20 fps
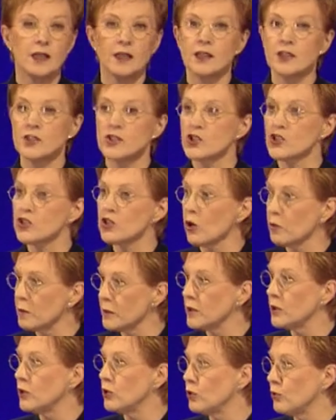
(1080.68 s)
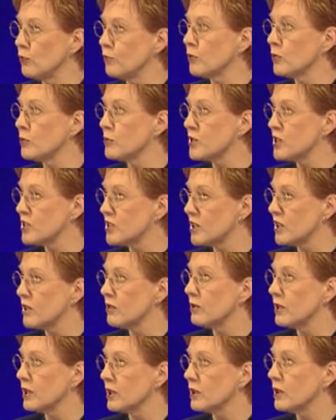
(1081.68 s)
is stopping you from
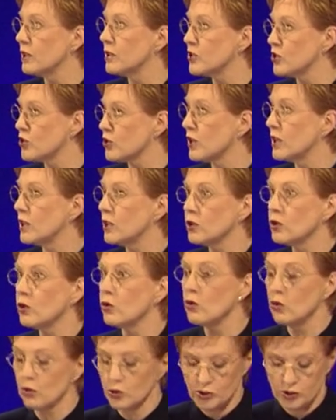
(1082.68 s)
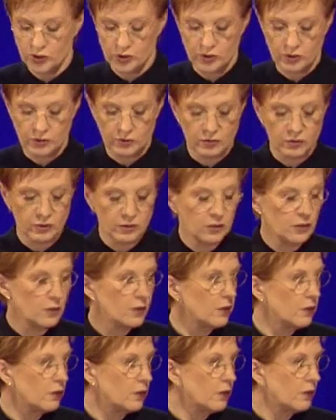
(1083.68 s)
steering a straight course.
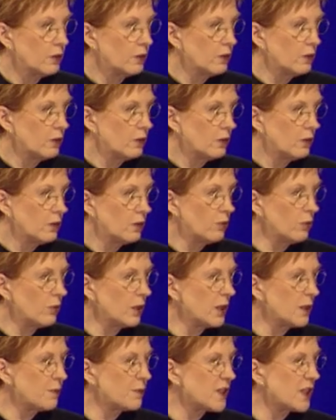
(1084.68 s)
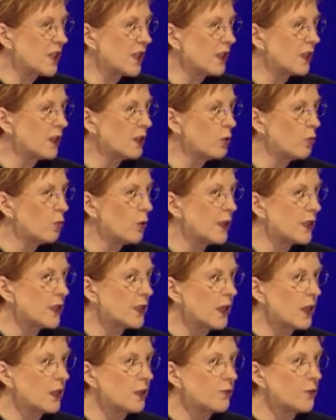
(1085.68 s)
Who keeps taking the wind
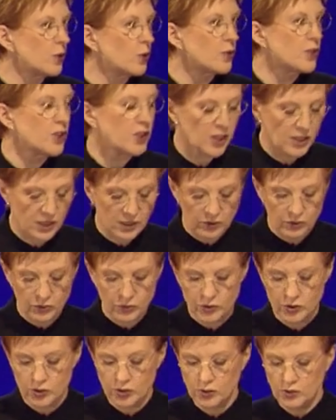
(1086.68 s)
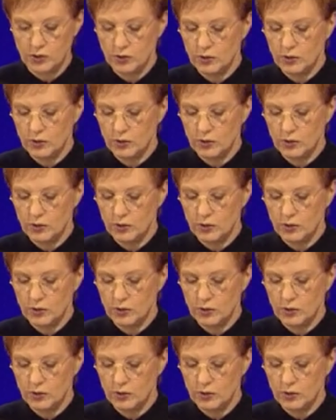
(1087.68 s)
out of your sails?